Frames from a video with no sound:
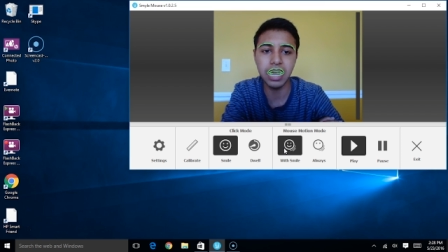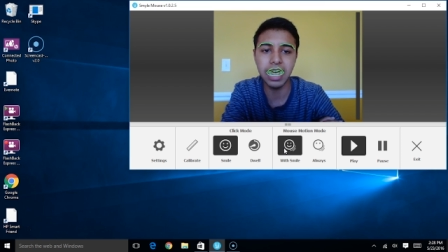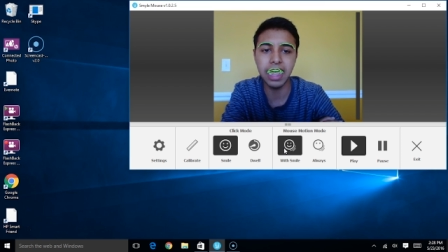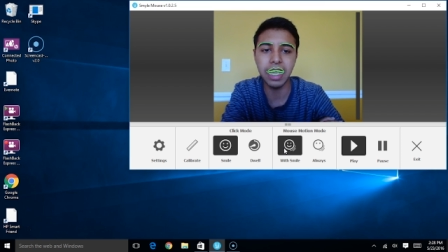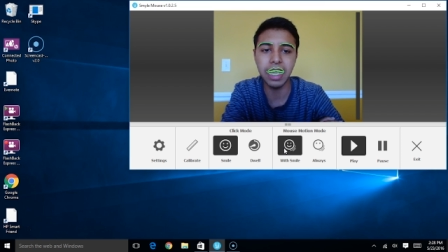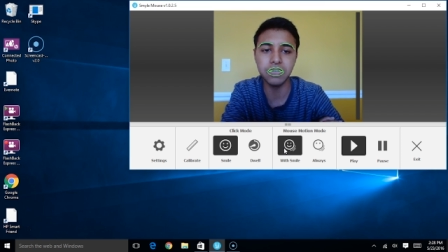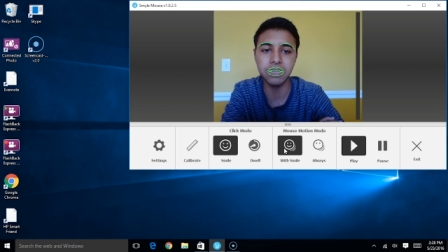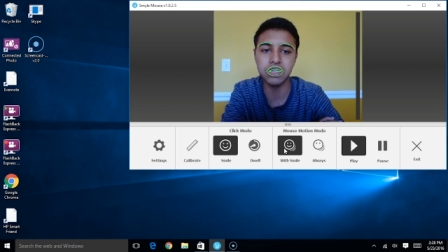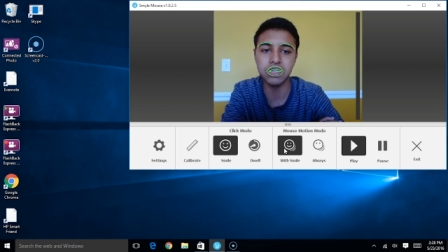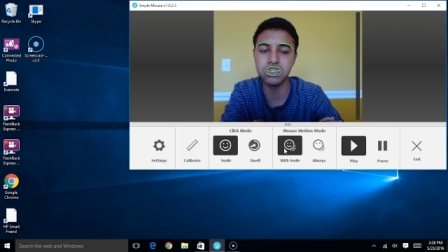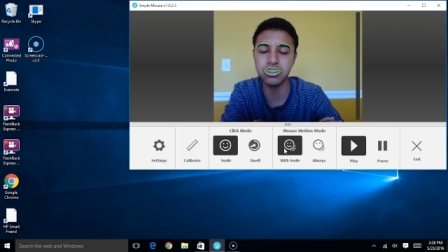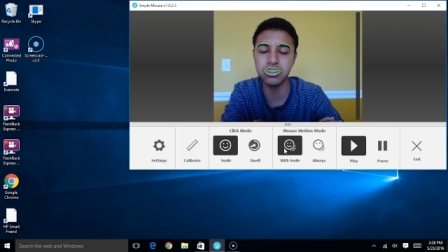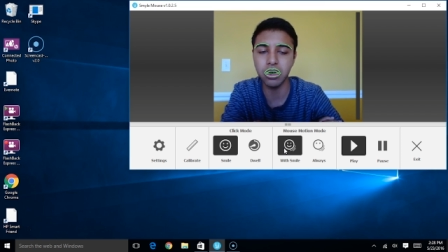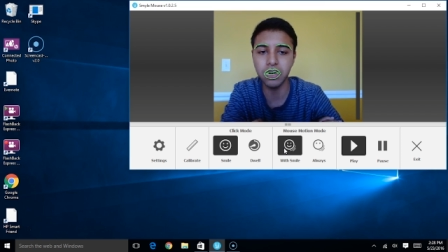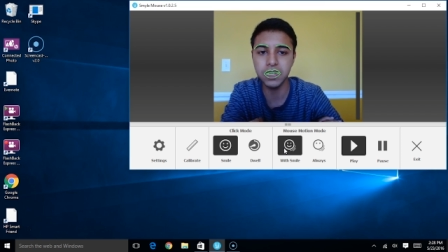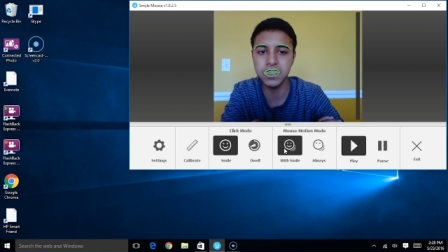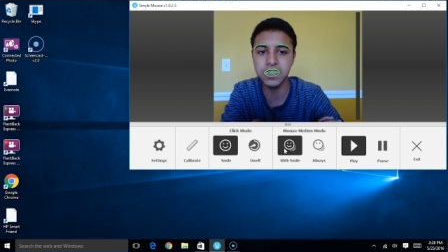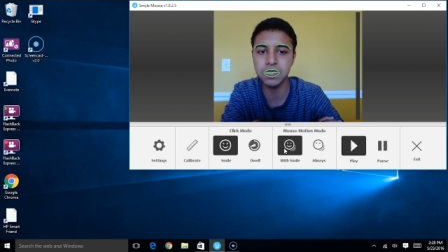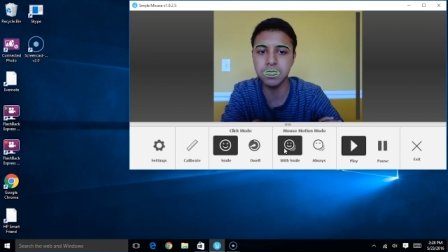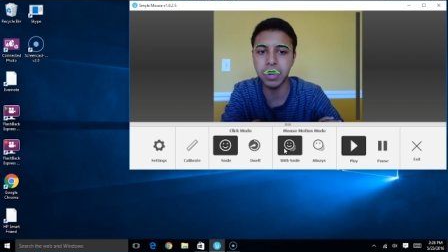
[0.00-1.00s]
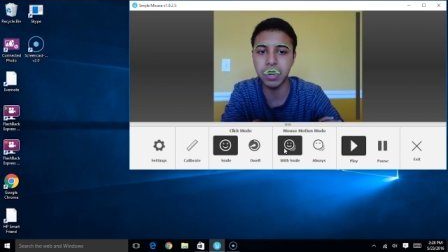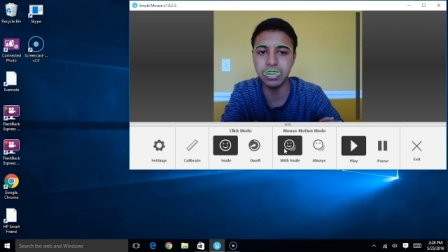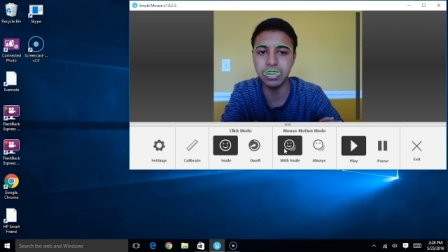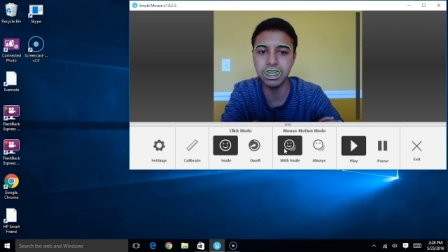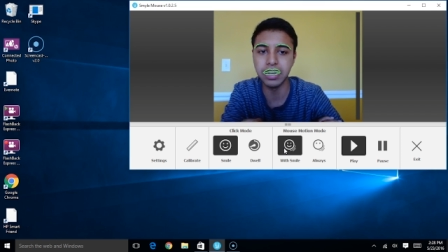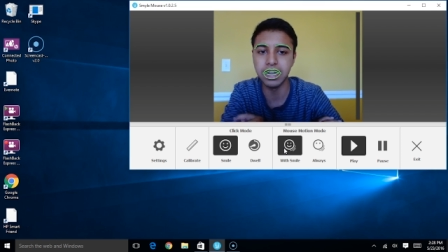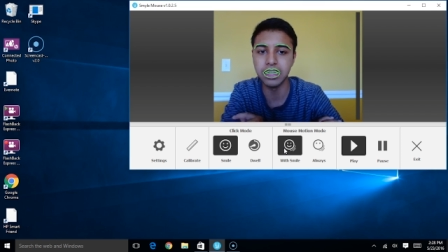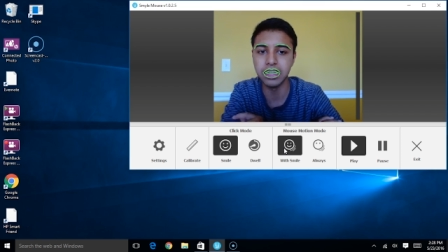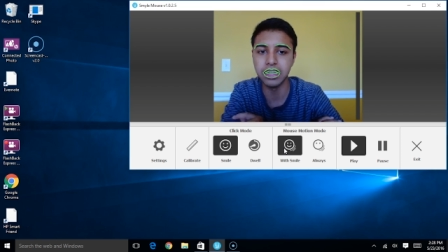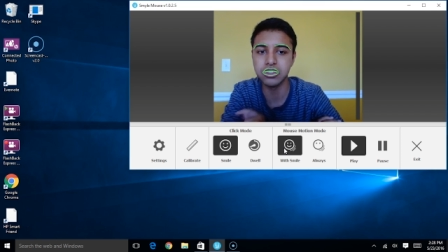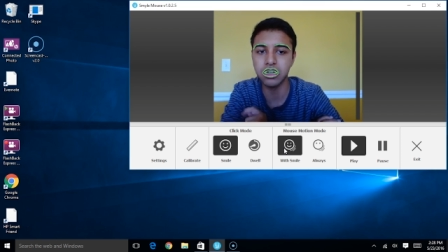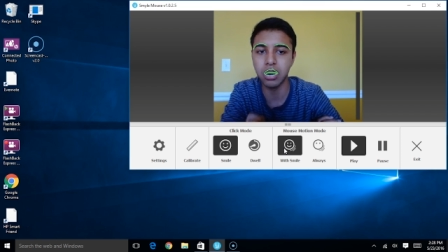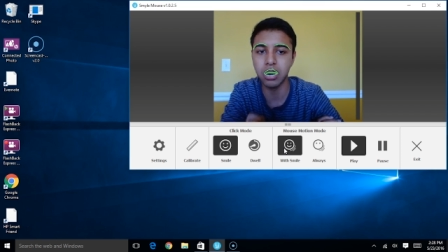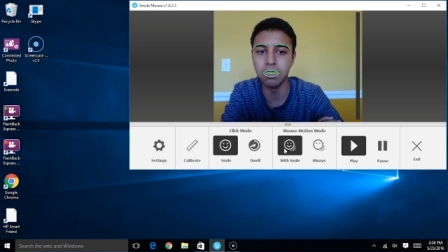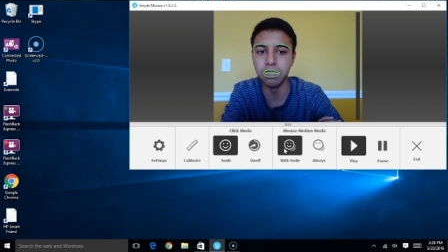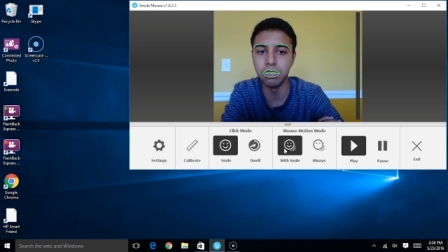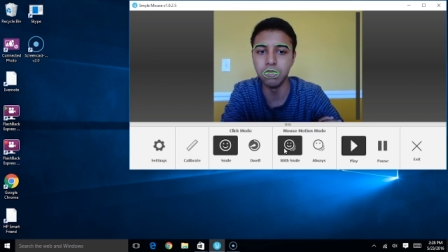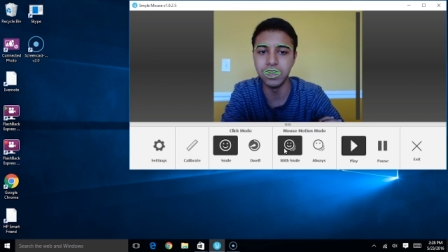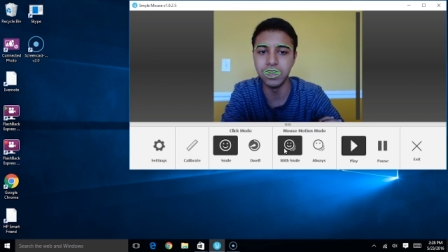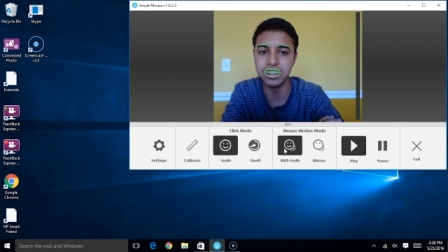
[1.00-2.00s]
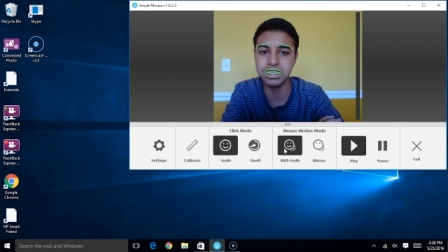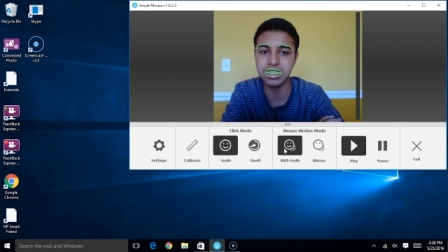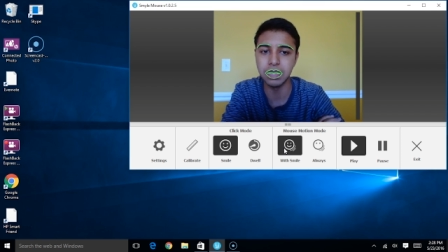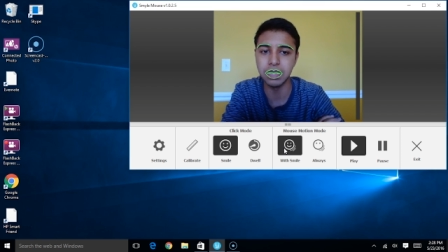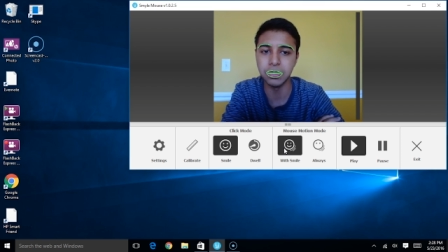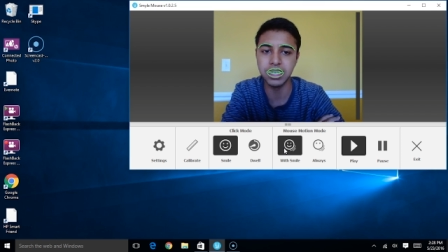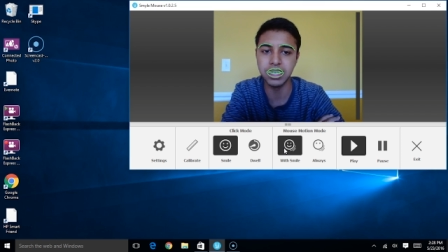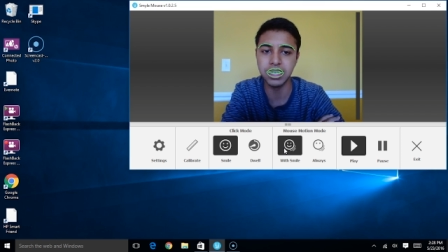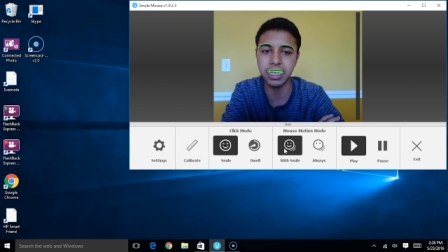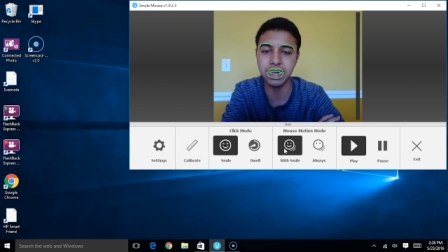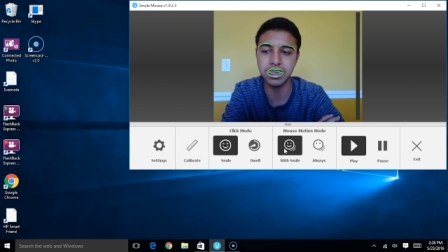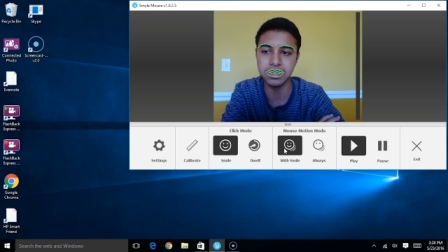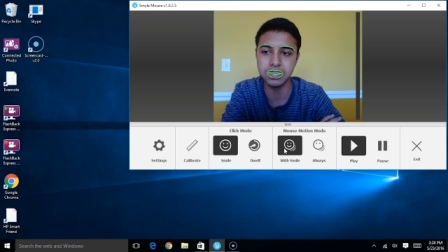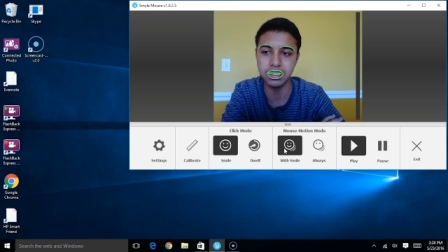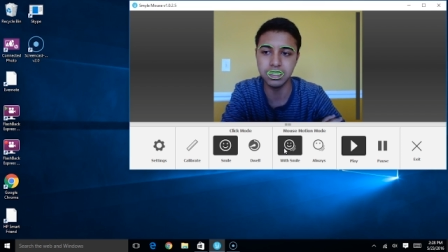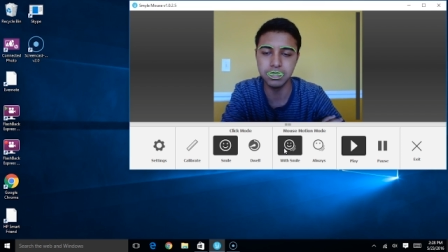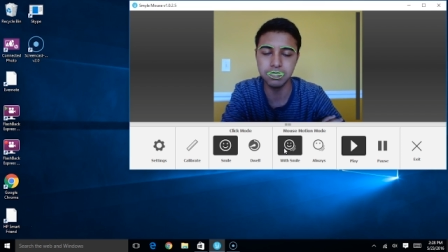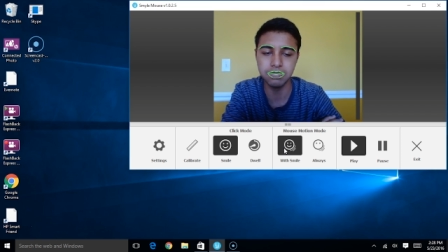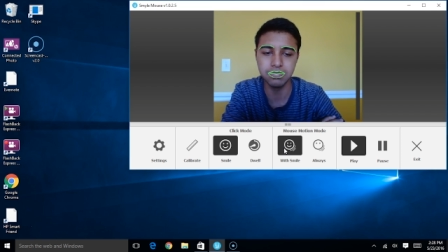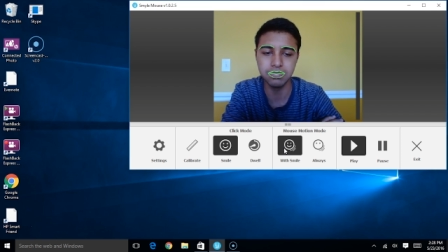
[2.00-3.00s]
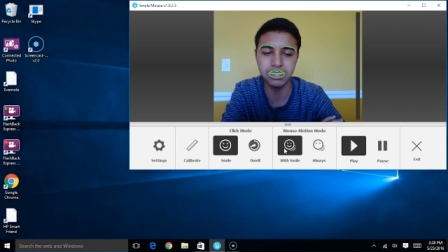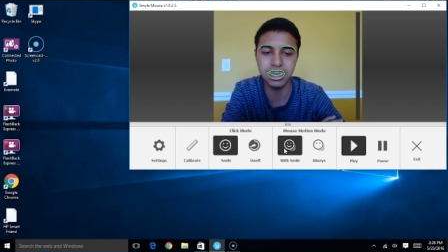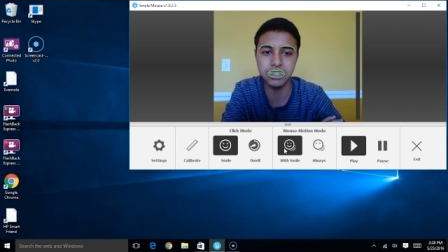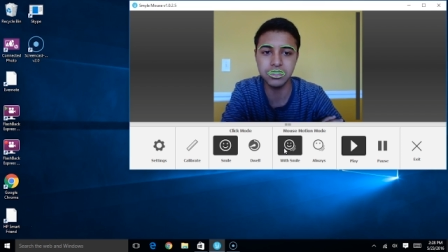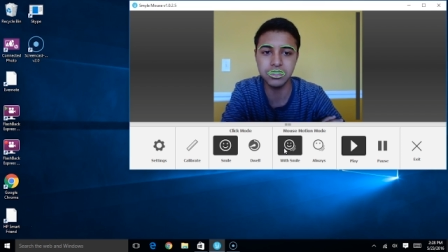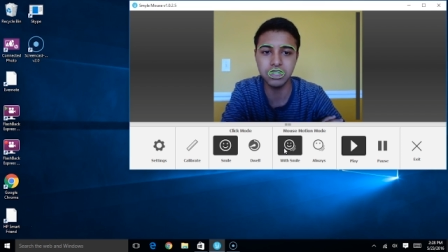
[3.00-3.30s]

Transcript: I have to start smiling and start moving simultaneously, like